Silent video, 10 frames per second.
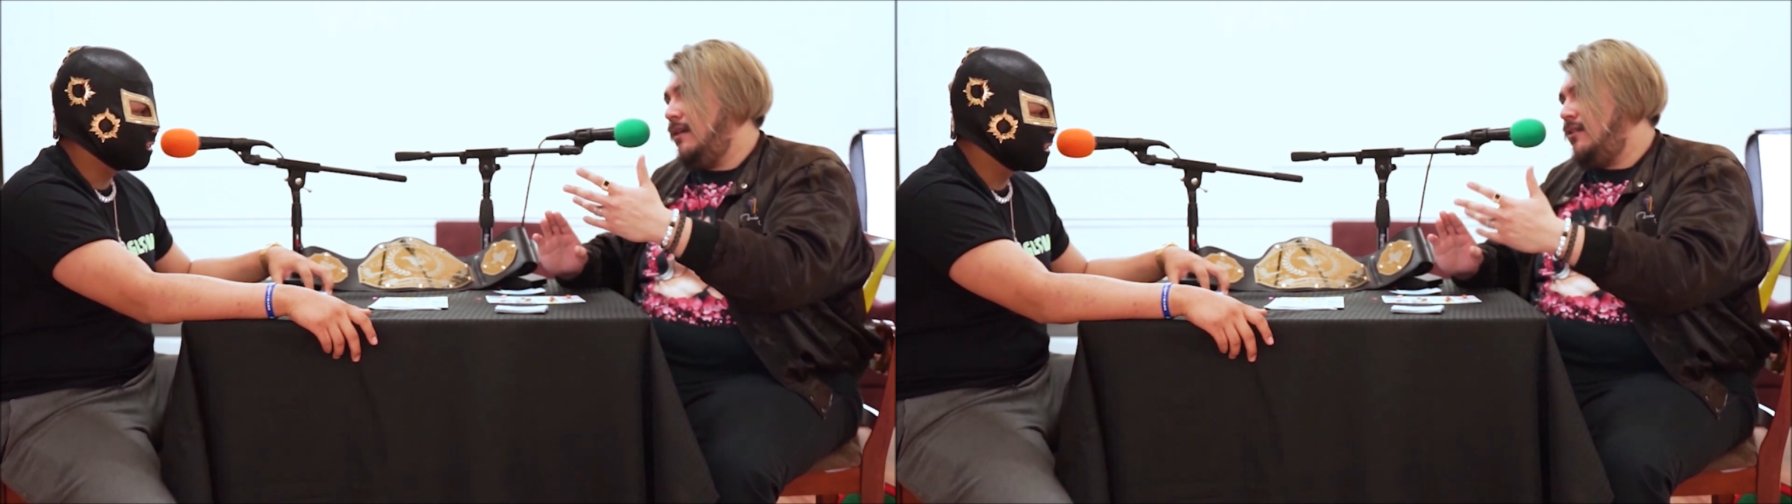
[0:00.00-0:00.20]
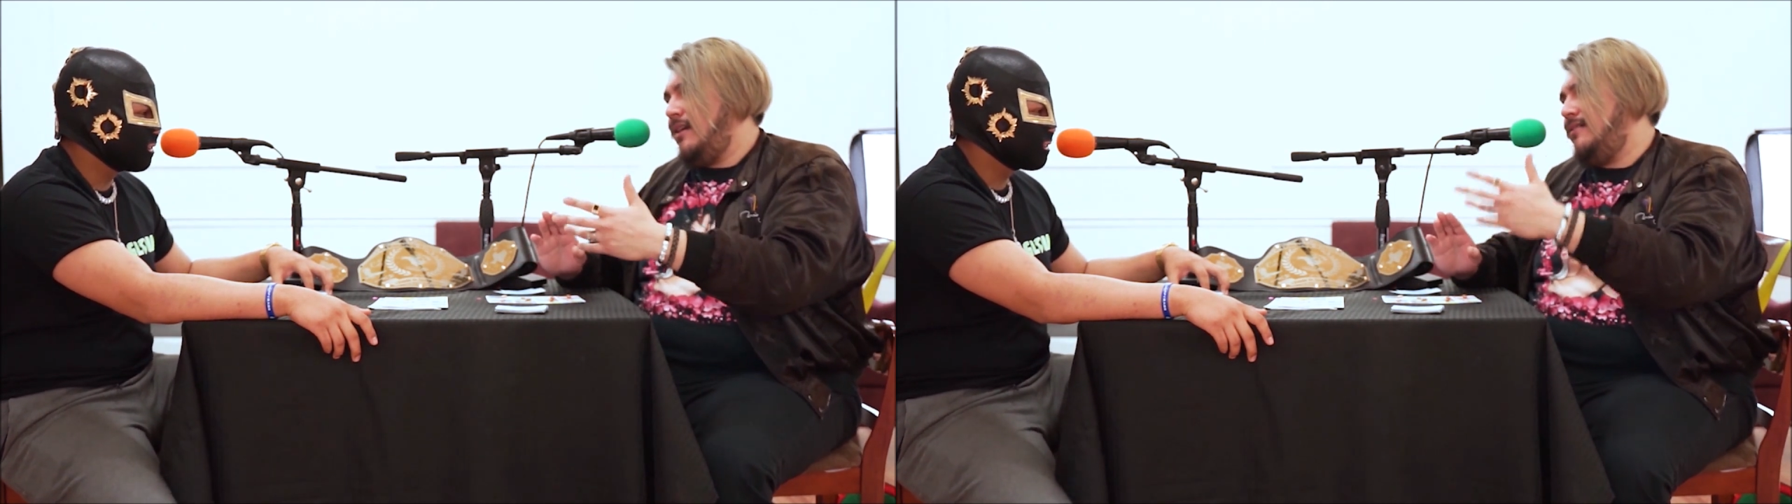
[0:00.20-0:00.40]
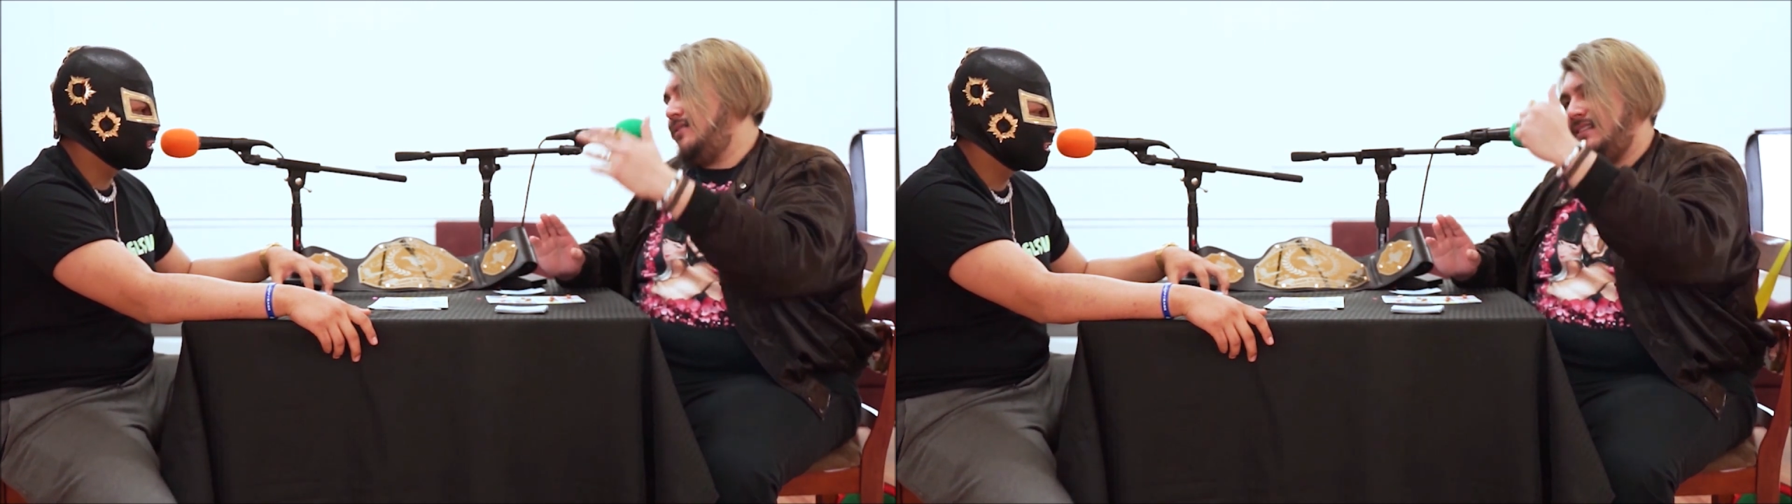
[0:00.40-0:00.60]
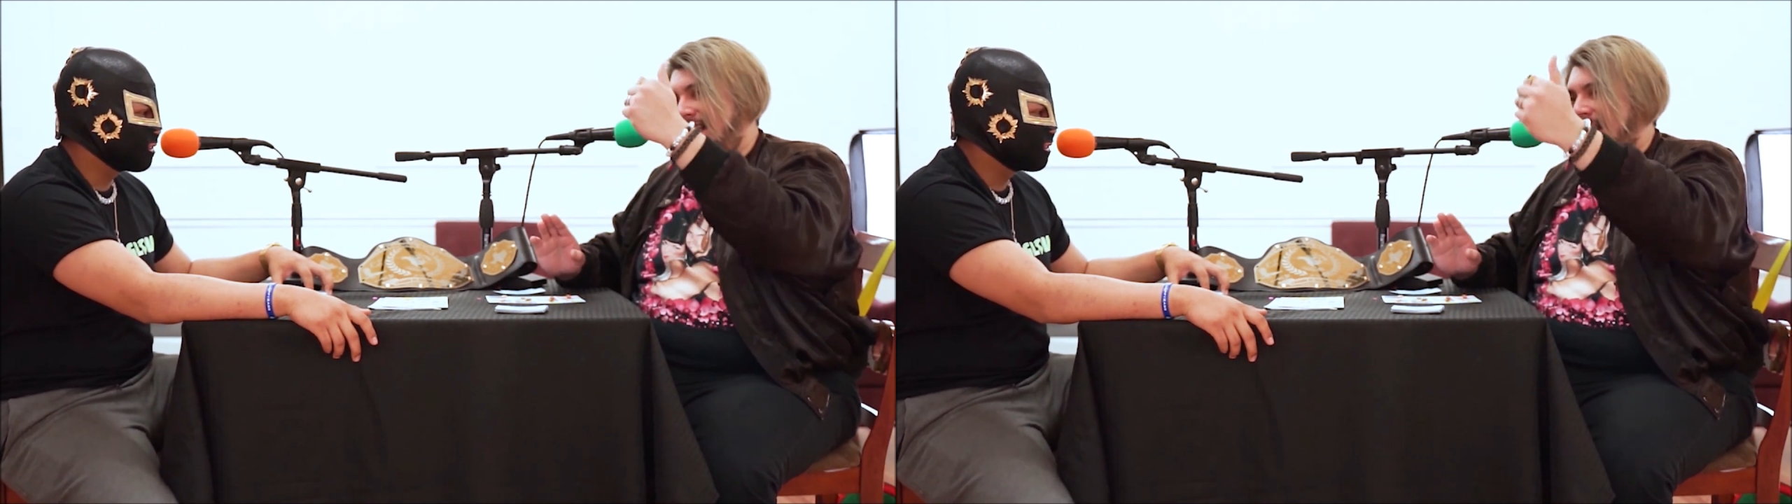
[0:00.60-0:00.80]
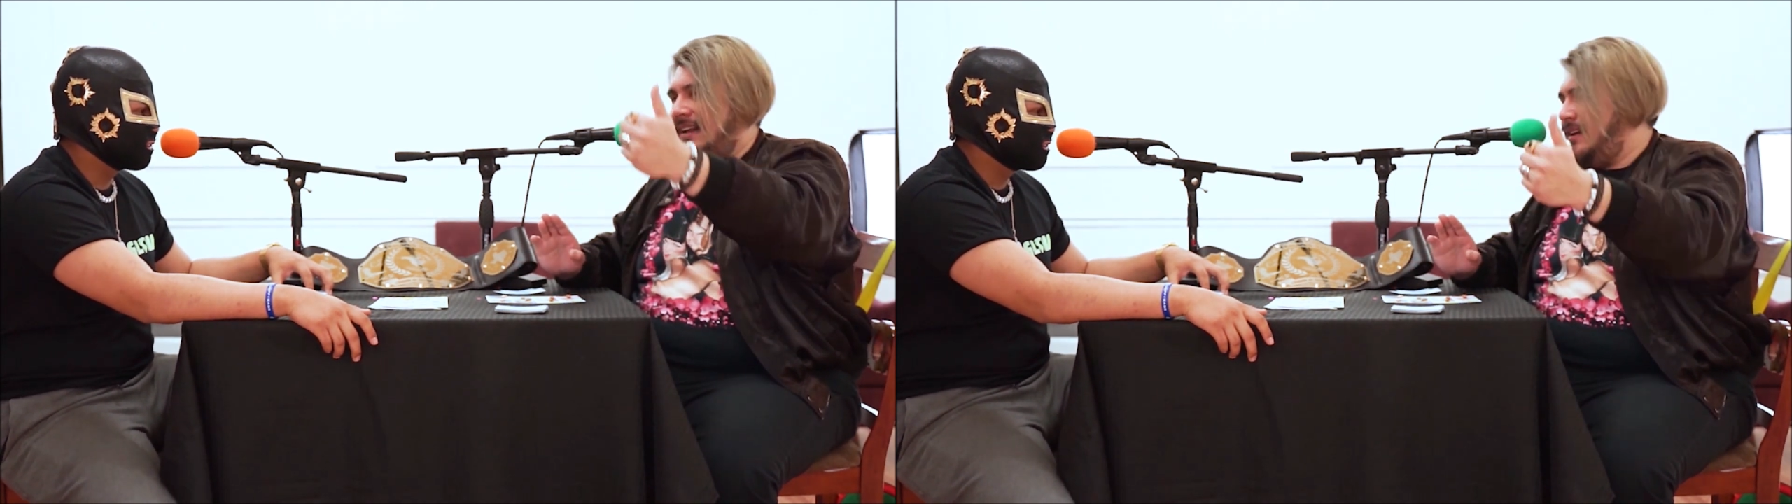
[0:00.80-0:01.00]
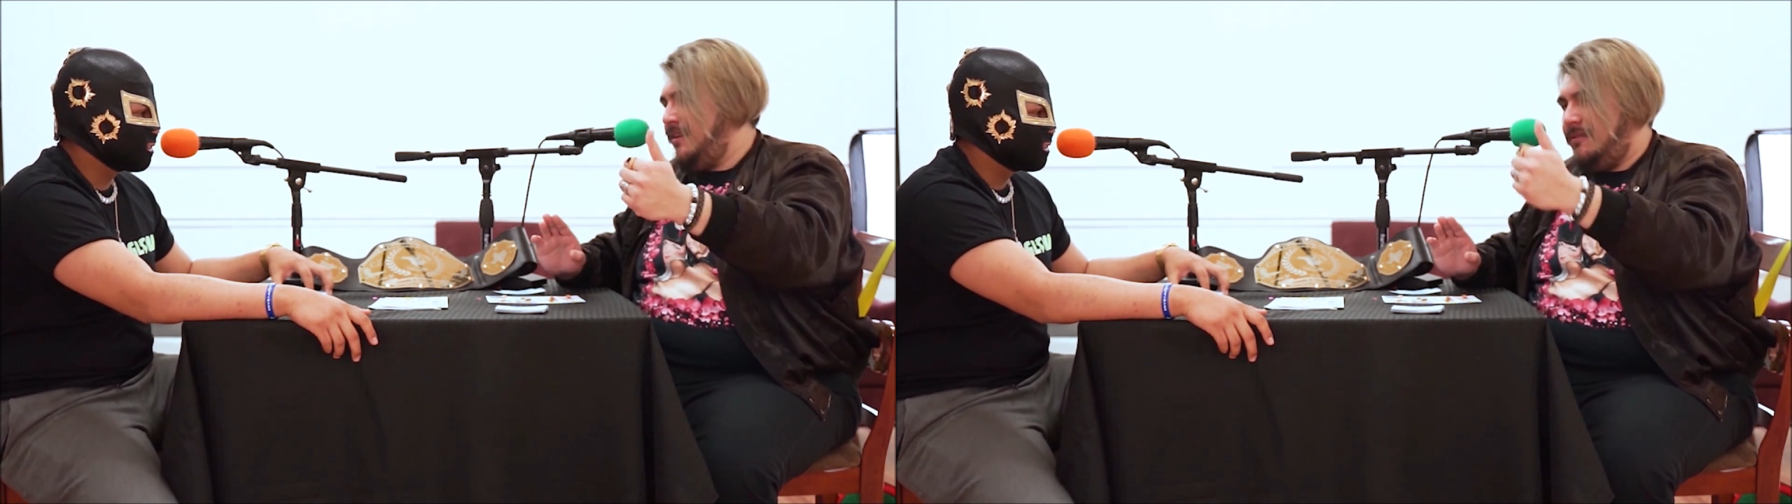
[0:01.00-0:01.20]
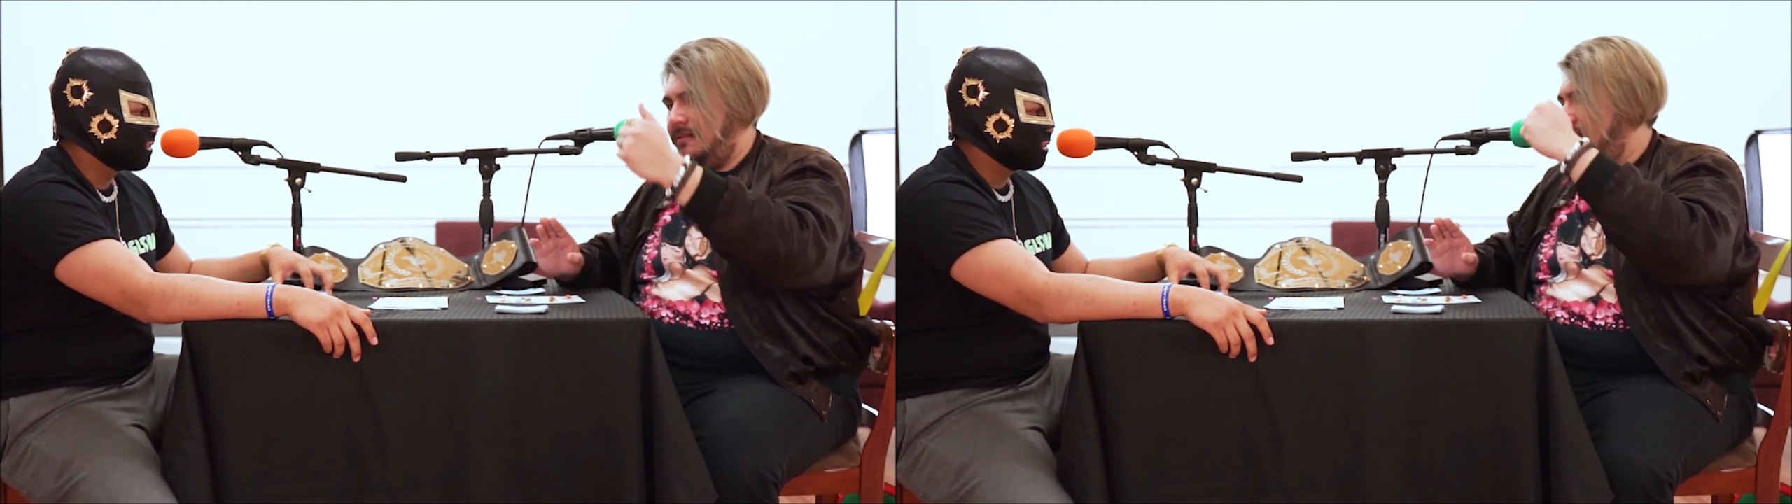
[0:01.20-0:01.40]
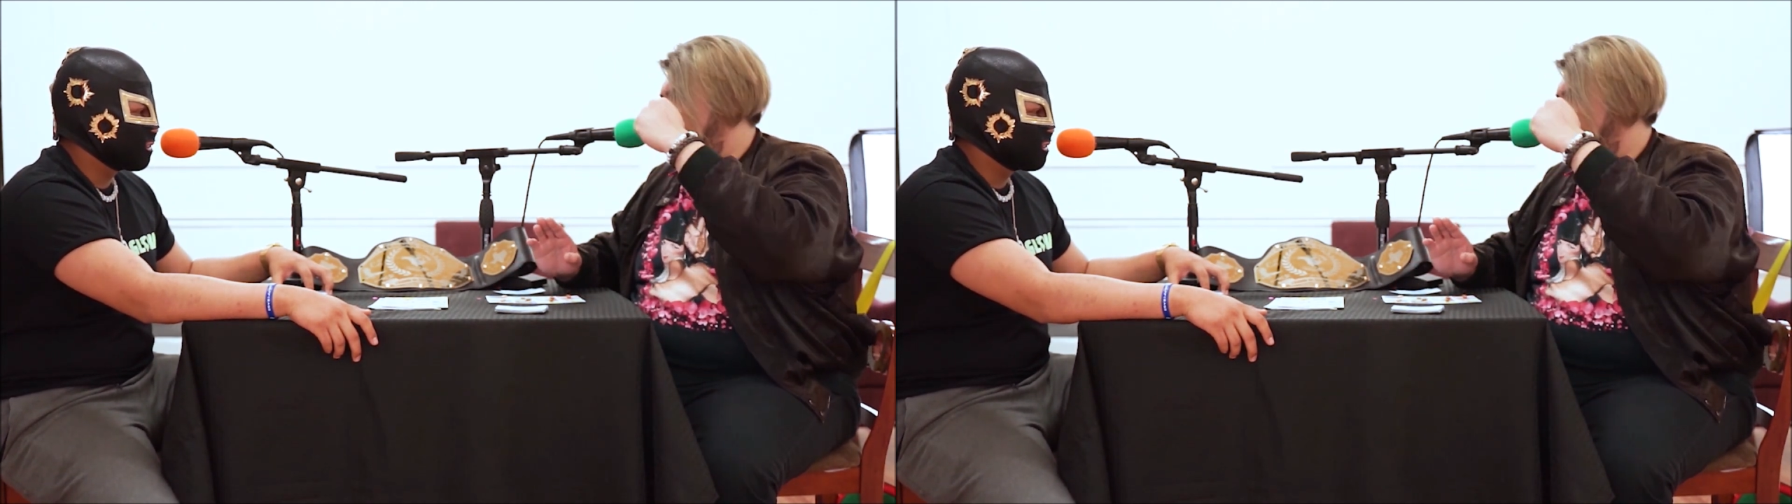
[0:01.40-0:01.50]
You obviously had a